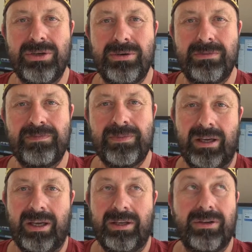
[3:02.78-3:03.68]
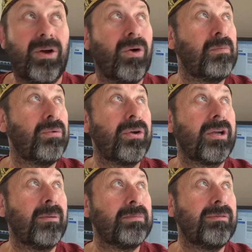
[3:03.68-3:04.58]
new. And I'll put a
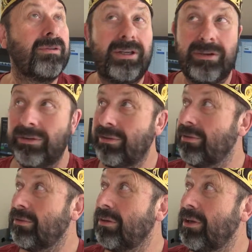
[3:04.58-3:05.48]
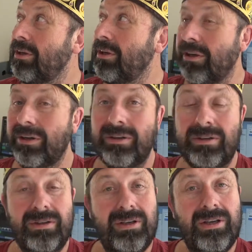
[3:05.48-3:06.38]
couple of links here
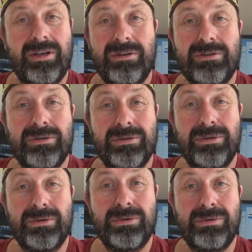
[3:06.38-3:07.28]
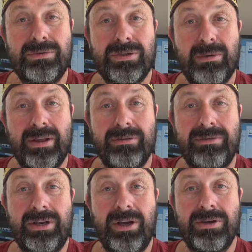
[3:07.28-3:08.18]
to some other
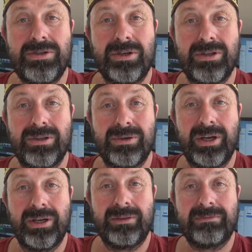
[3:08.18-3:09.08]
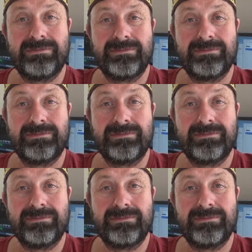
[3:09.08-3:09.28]
videos you can look at.